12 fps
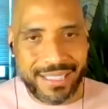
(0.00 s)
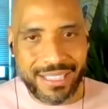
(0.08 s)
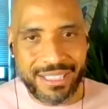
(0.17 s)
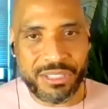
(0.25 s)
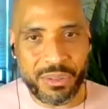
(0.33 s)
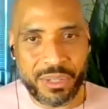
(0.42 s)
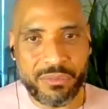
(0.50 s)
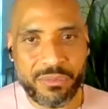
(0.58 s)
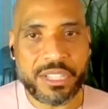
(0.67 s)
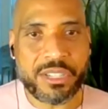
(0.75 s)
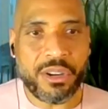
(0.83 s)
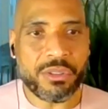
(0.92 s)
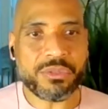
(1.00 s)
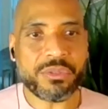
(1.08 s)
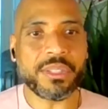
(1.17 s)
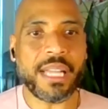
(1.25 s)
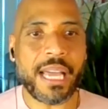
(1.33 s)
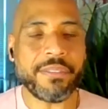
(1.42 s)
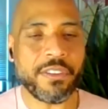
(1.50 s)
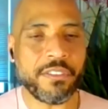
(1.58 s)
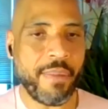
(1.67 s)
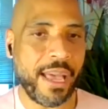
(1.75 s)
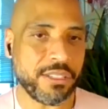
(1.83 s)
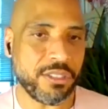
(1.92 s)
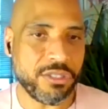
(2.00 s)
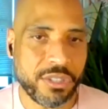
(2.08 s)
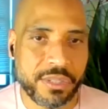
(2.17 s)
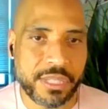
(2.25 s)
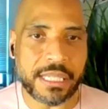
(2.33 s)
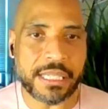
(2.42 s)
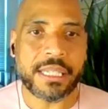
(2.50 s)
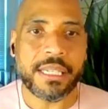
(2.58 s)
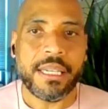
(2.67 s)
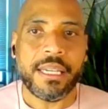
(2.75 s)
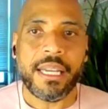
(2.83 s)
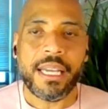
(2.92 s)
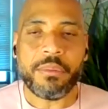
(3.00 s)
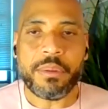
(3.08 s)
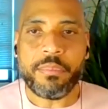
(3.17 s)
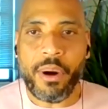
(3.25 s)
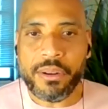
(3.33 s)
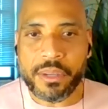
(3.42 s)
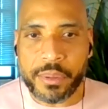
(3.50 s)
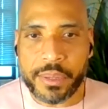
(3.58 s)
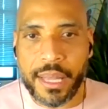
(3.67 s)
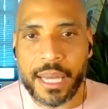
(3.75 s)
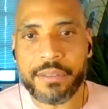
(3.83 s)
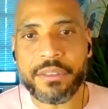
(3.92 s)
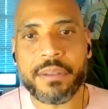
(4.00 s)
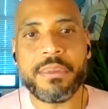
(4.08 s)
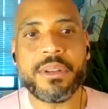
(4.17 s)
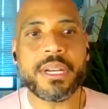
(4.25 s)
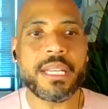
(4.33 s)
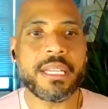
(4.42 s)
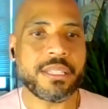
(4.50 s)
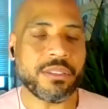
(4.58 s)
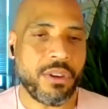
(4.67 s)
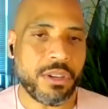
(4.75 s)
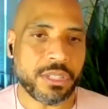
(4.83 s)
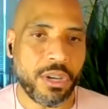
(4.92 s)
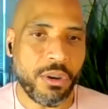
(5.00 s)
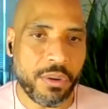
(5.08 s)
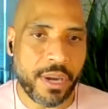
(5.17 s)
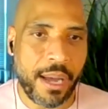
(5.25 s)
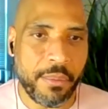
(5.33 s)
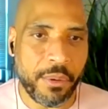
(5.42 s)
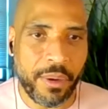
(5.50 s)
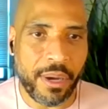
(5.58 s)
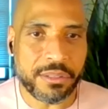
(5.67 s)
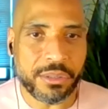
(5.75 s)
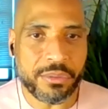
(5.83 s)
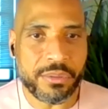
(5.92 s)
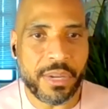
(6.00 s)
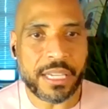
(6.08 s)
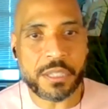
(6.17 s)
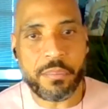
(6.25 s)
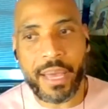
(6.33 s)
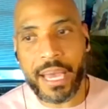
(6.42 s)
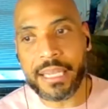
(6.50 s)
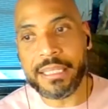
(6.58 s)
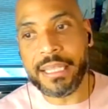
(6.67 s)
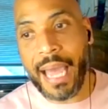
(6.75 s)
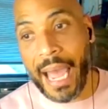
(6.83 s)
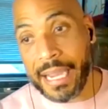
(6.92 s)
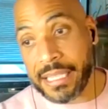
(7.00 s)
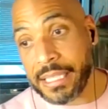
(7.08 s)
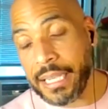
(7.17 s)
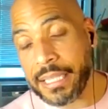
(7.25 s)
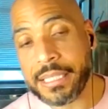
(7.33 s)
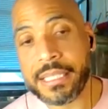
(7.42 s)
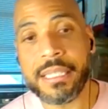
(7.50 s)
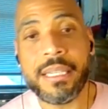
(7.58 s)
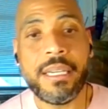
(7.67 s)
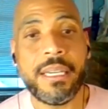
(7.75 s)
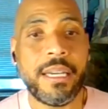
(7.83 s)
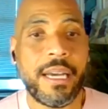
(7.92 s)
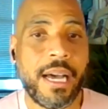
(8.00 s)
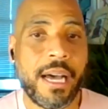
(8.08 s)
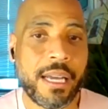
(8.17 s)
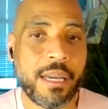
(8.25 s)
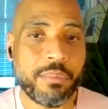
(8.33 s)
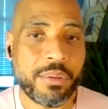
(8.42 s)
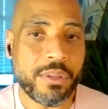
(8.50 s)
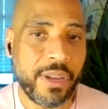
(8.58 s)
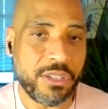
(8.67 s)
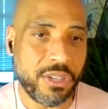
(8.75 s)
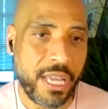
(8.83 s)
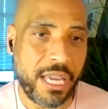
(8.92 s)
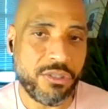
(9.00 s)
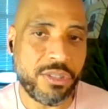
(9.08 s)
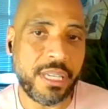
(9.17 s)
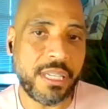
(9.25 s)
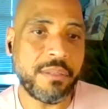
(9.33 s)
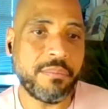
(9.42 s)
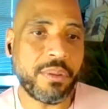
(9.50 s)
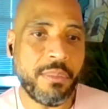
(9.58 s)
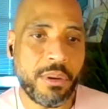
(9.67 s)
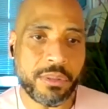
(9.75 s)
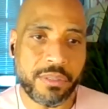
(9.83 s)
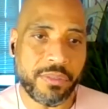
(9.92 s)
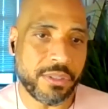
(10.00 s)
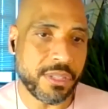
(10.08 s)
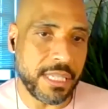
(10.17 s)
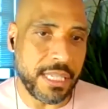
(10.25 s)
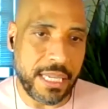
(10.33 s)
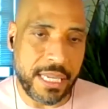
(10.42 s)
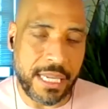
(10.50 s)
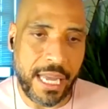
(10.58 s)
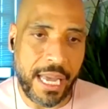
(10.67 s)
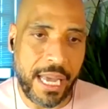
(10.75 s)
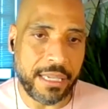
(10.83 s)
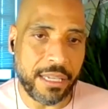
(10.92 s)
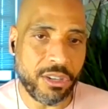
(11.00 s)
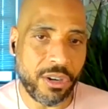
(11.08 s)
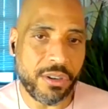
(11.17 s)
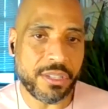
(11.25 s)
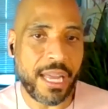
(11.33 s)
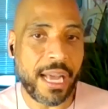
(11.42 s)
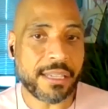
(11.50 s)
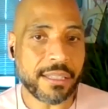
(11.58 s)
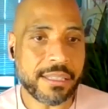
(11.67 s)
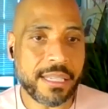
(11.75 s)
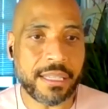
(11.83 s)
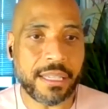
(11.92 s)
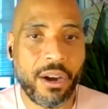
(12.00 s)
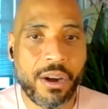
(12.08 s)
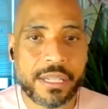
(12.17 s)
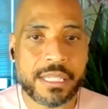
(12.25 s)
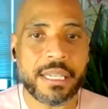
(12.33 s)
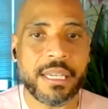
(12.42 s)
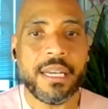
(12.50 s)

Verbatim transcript: the sort of rich cultural life of Massachusetts. And we partner with a lot of communities across the whole Commonwealth to expand access, uh, improve education, promote diversity, and encourage excellence in the arts